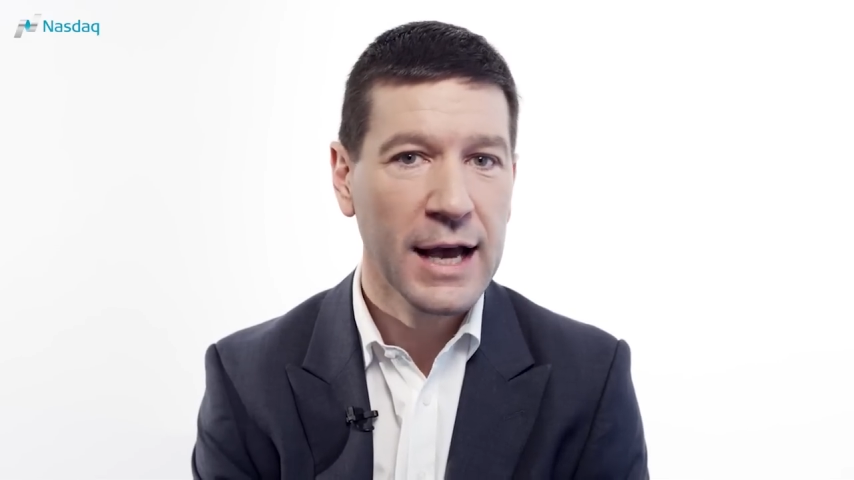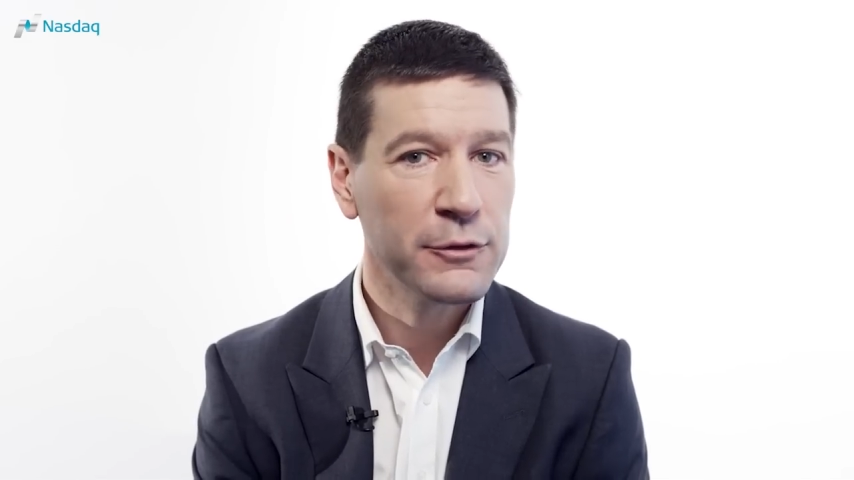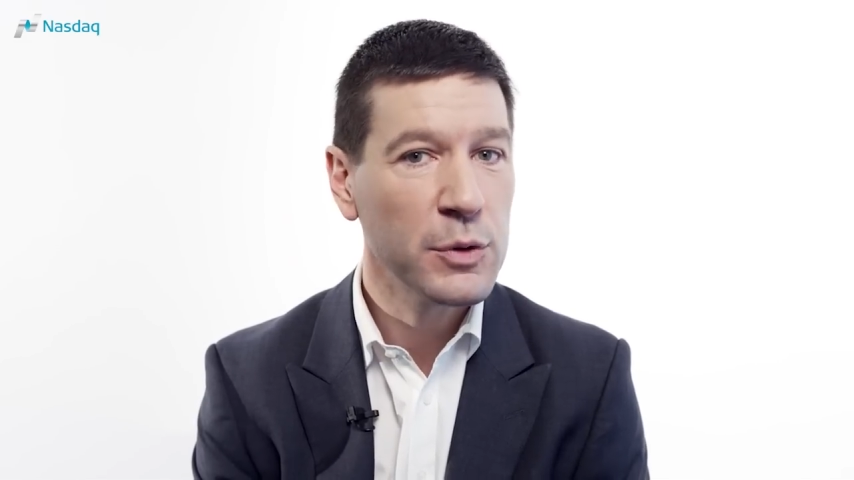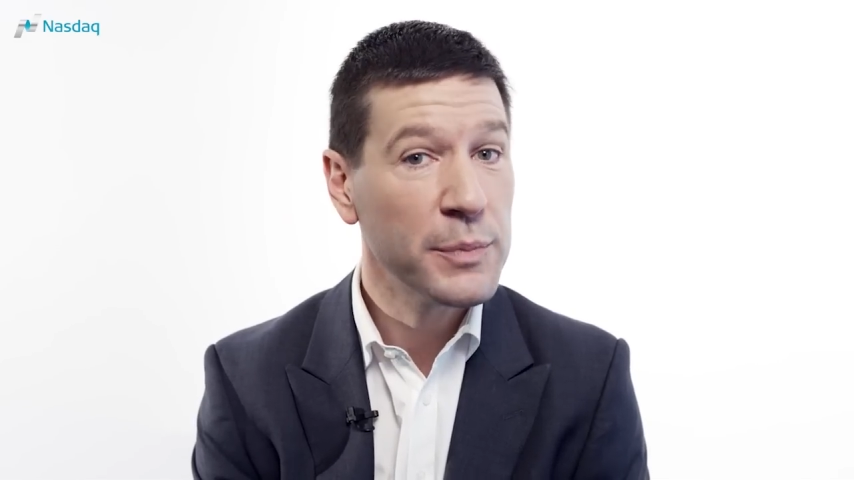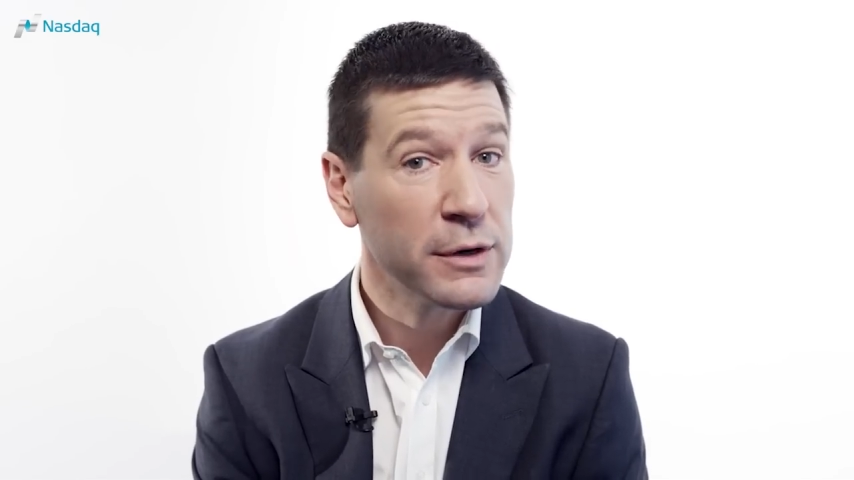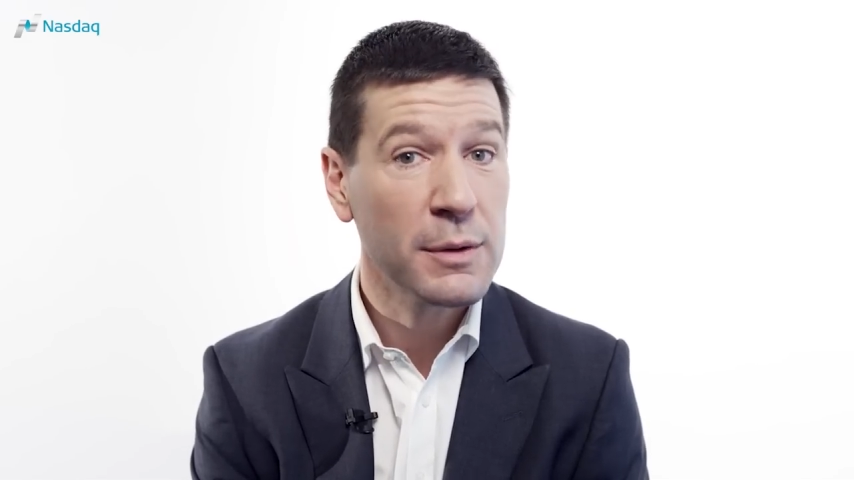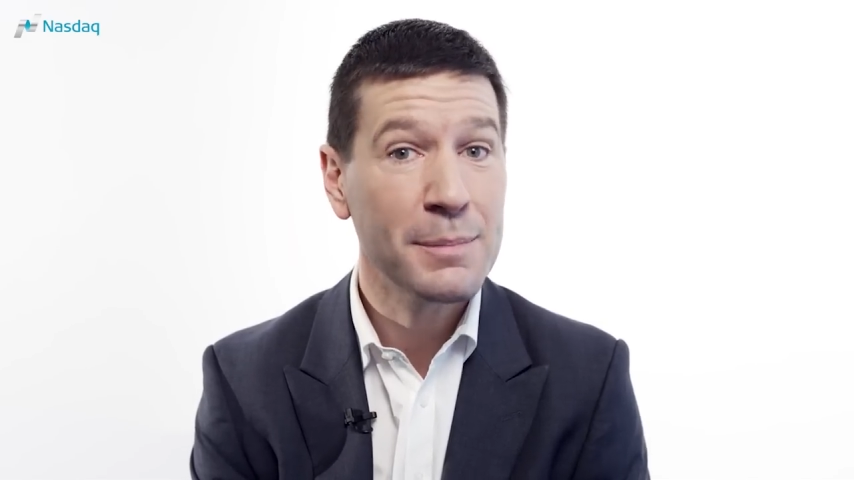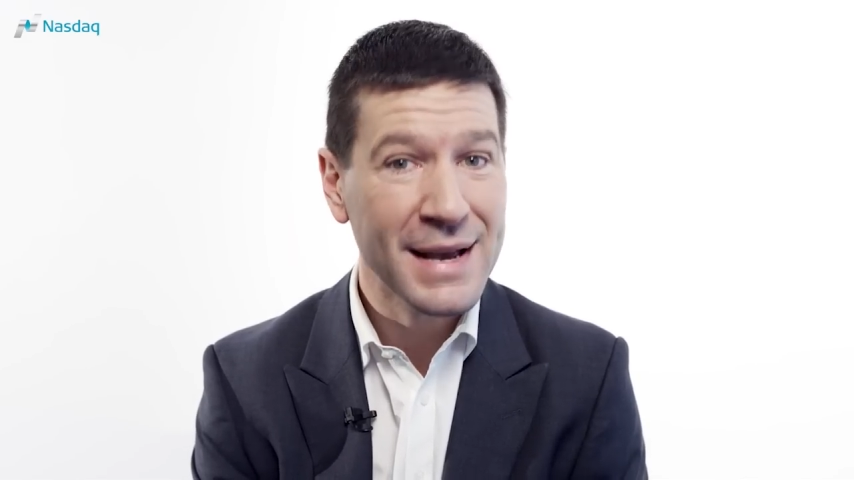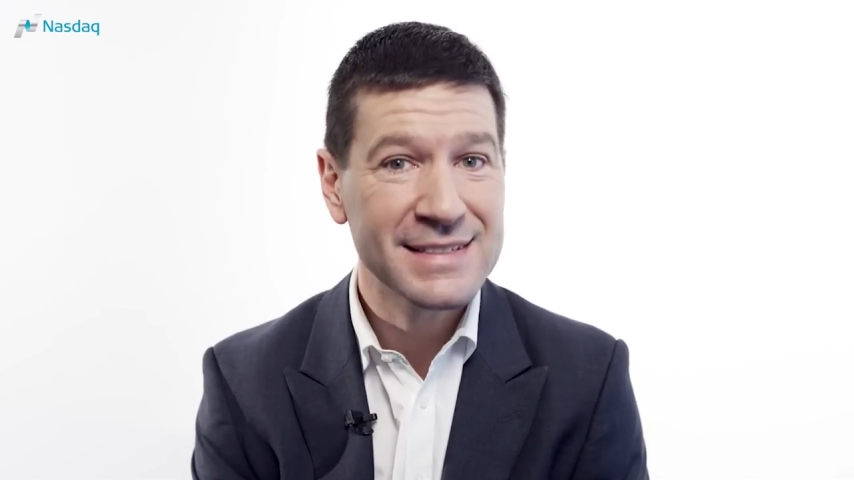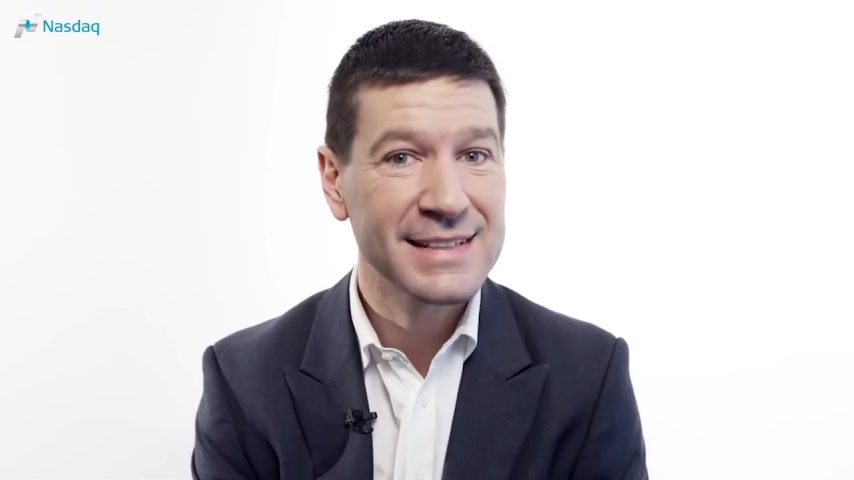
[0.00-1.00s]
as we build a
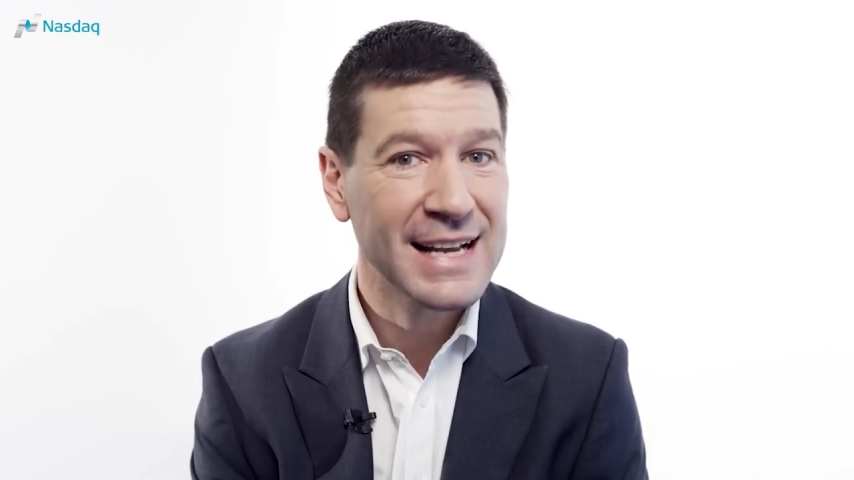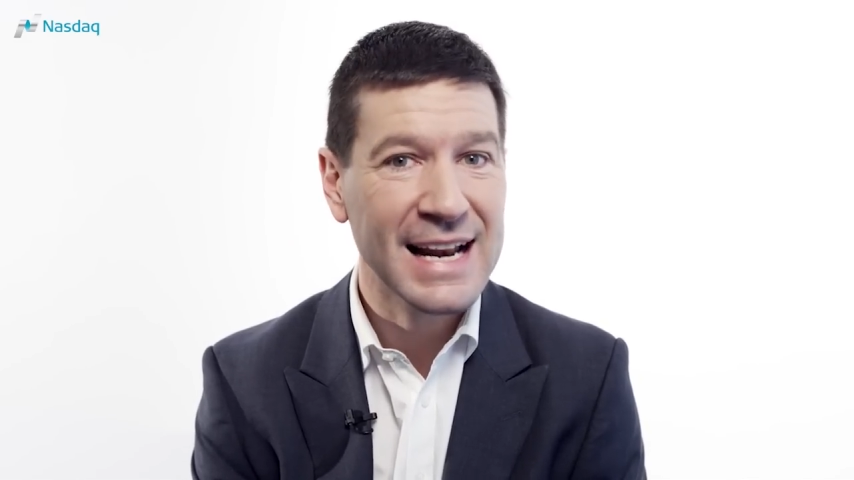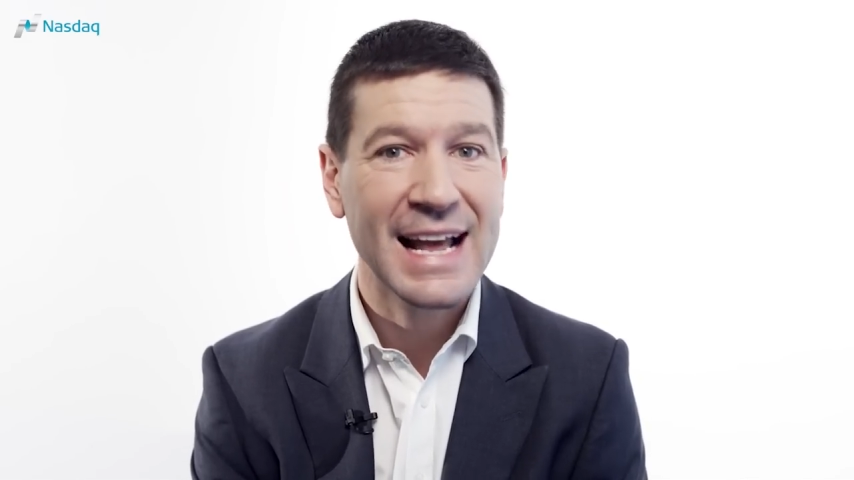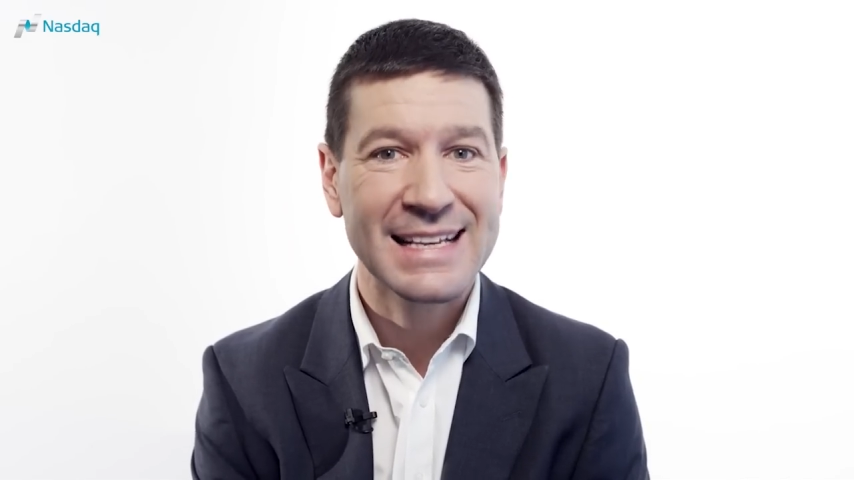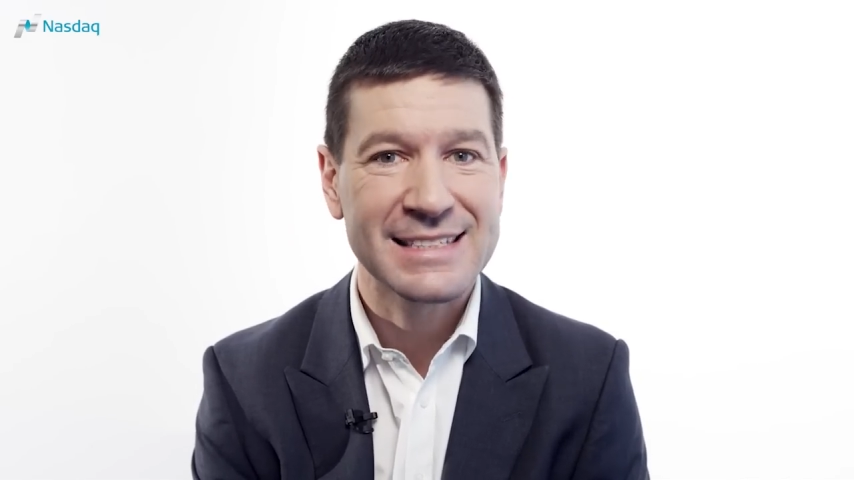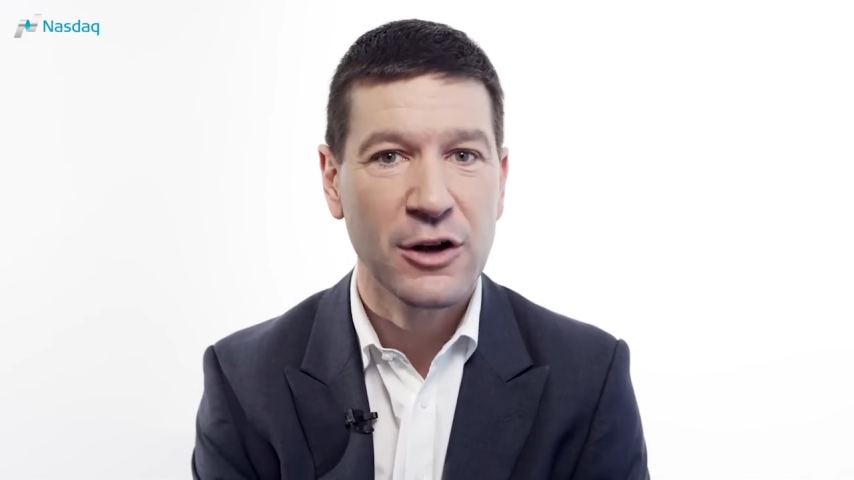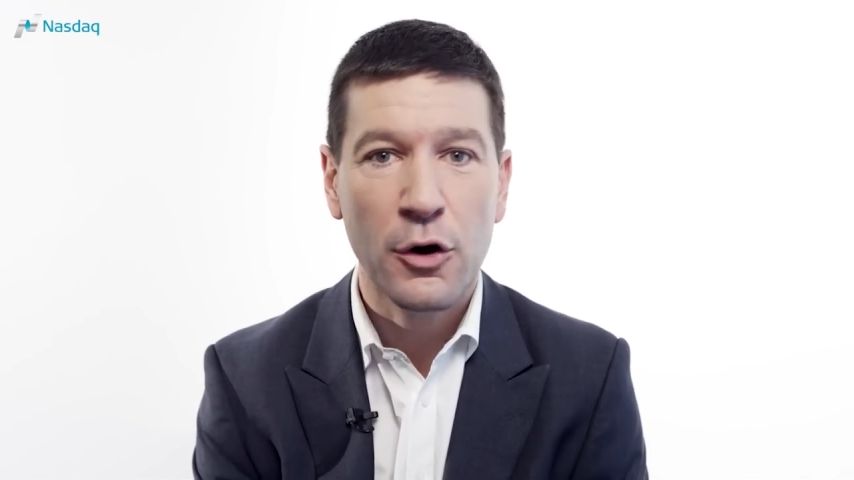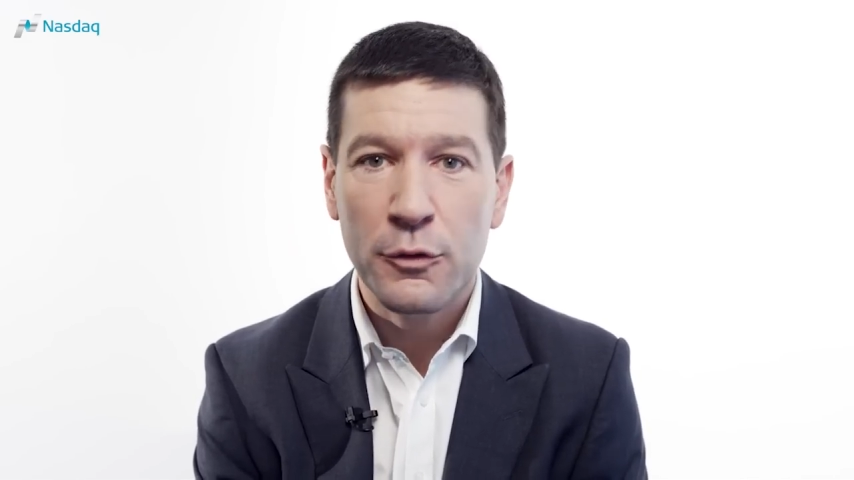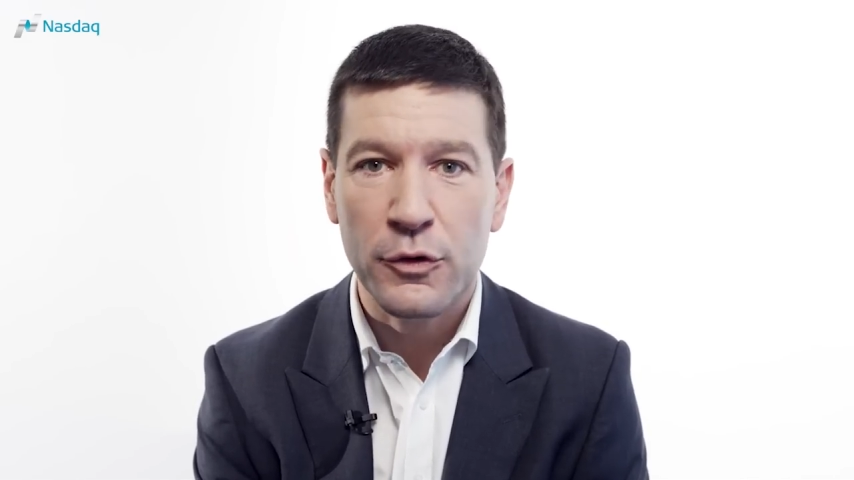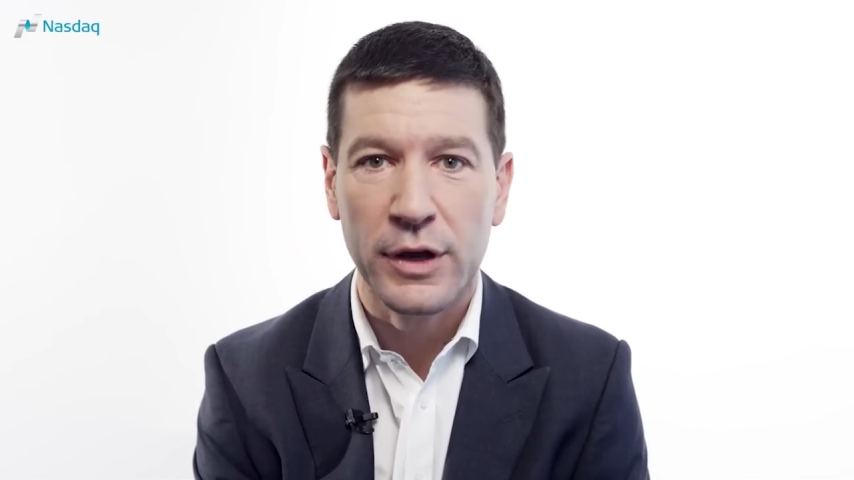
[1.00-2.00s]
best-in-class
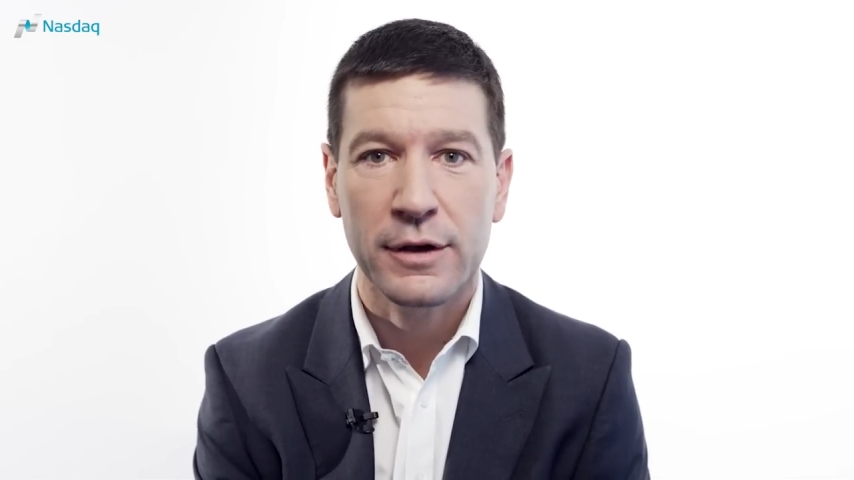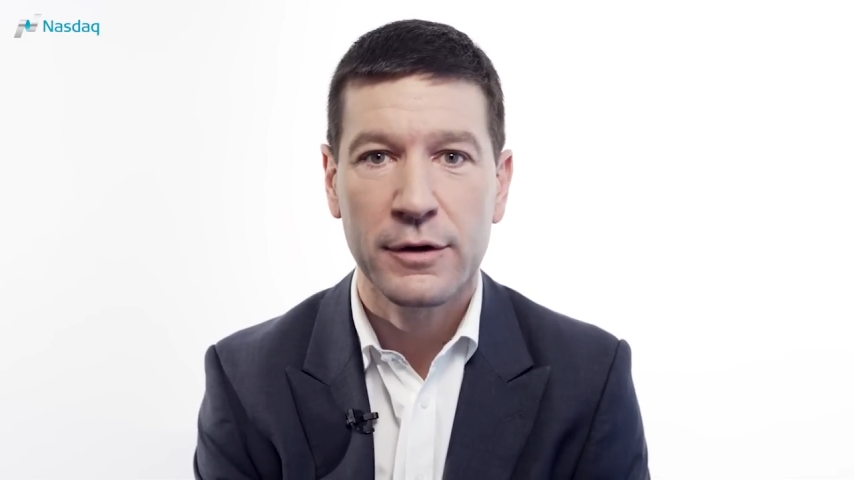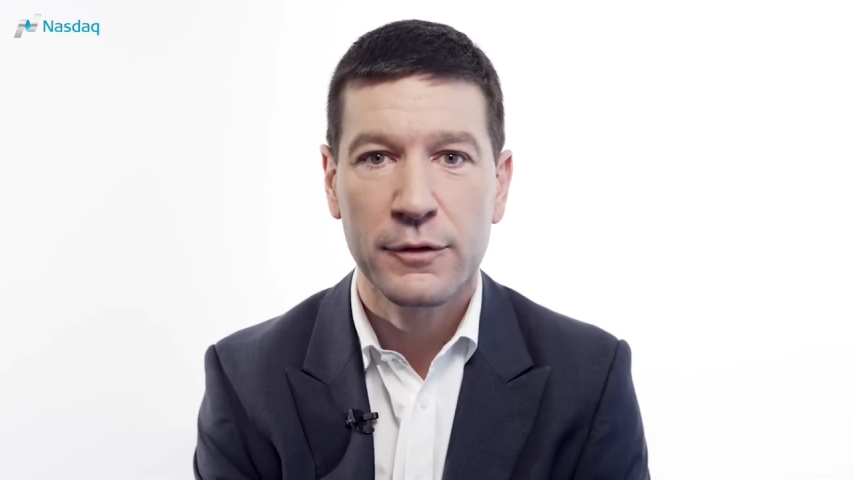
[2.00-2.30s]
offering